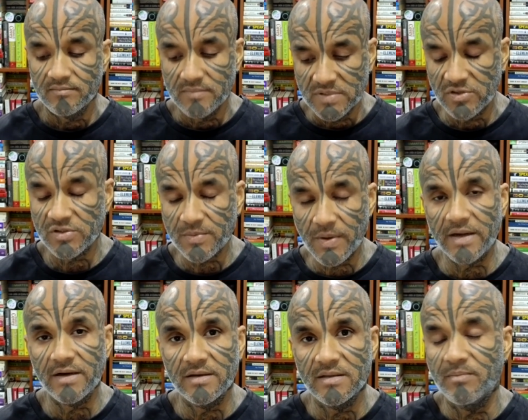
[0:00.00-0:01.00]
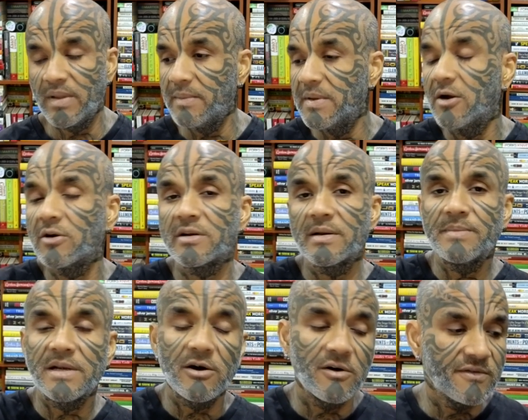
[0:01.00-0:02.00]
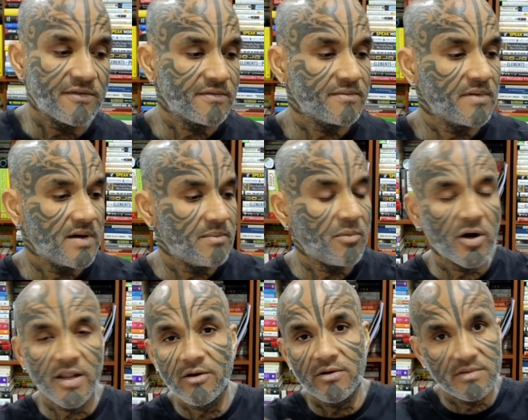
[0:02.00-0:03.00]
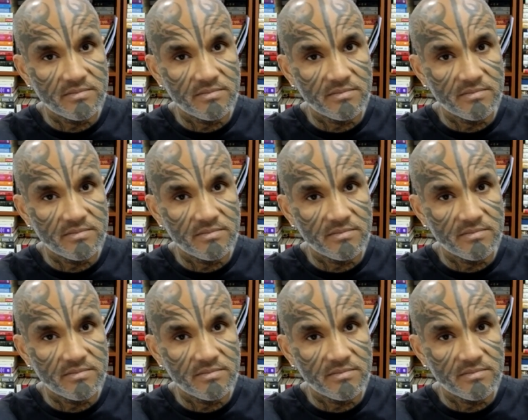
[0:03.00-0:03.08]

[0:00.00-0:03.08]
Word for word: She was pregnant. The baby got ripped off her body got